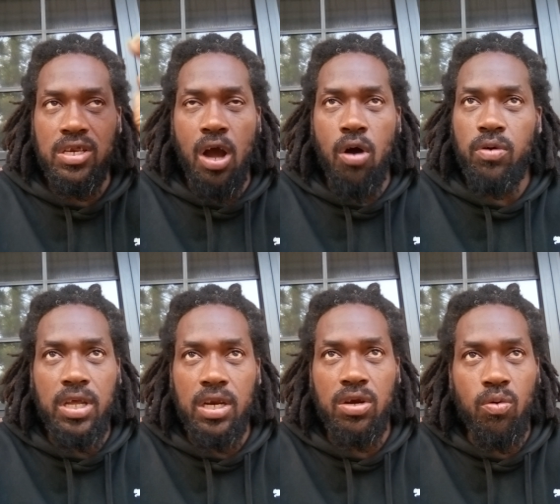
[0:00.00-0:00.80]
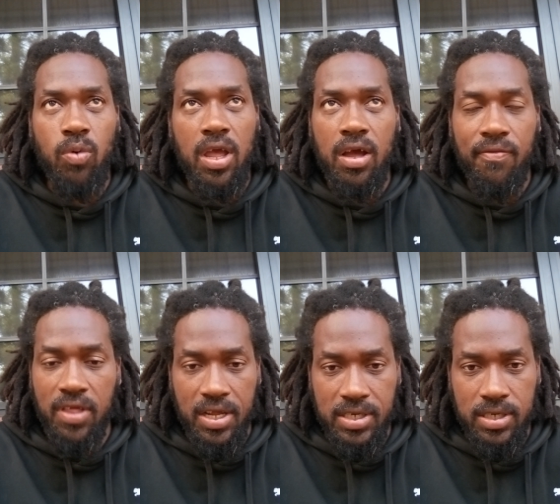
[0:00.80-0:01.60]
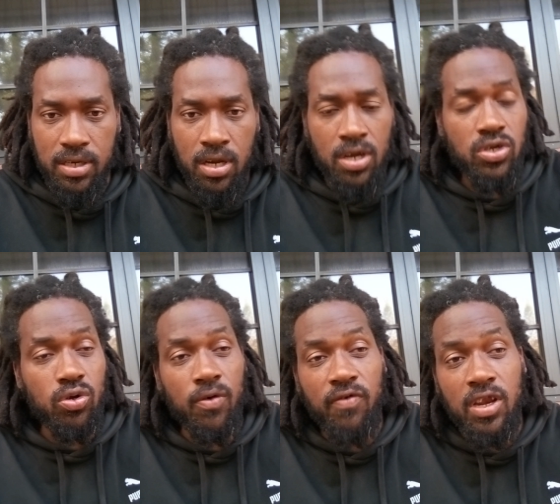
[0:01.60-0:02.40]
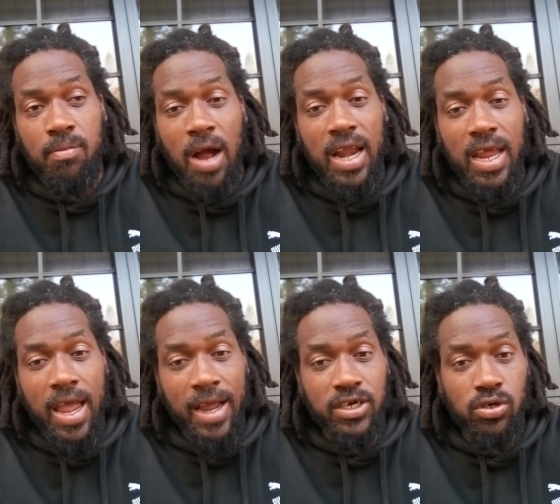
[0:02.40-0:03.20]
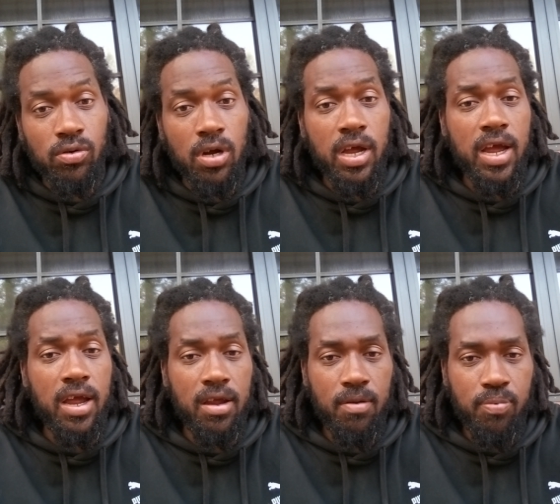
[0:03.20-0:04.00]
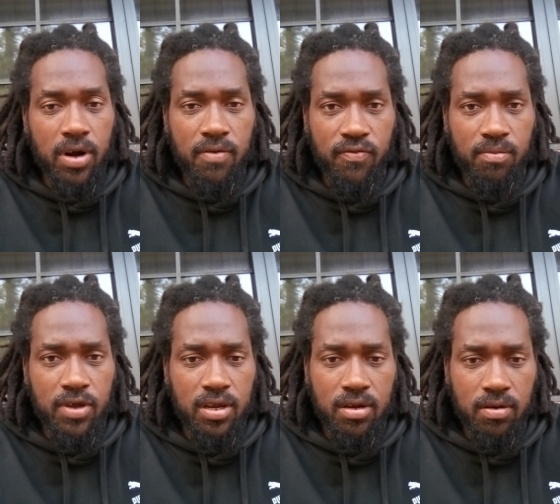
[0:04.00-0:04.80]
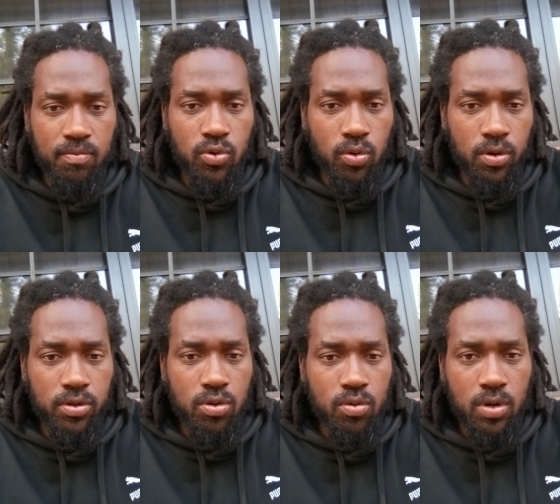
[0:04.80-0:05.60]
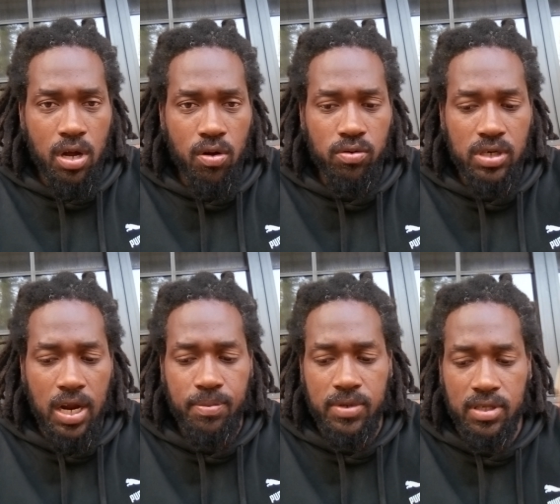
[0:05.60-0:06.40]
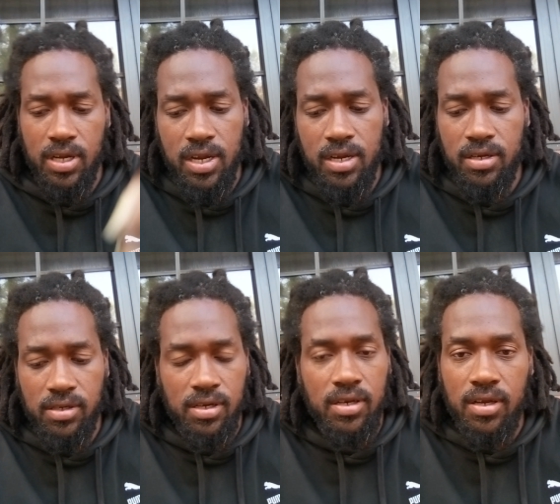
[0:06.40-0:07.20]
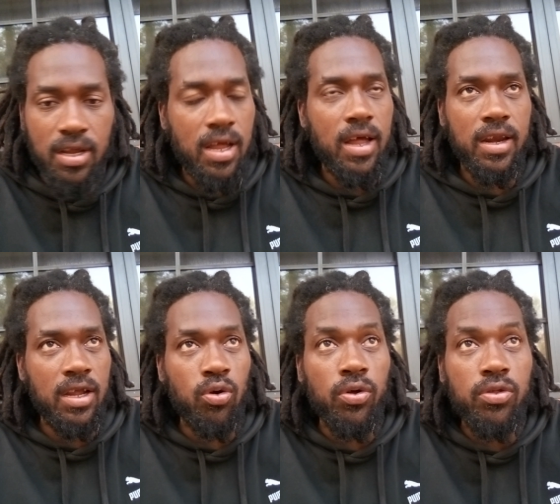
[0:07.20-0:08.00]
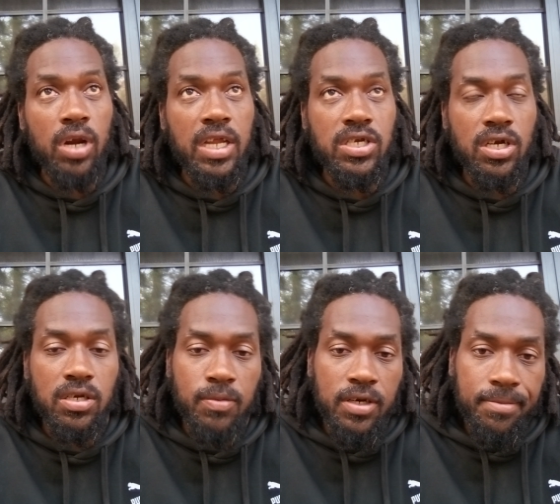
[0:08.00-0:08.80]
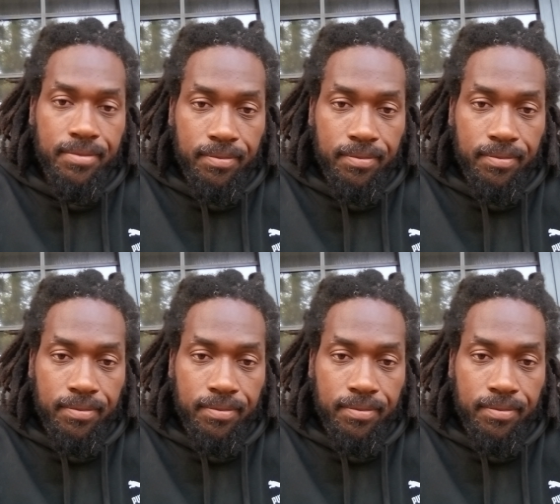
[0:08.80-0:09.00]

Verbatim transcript: Don't get in the way of this. So if anybody asks you, hey, pray for me, I'm going through all types of things, and uh, they going through their judgment.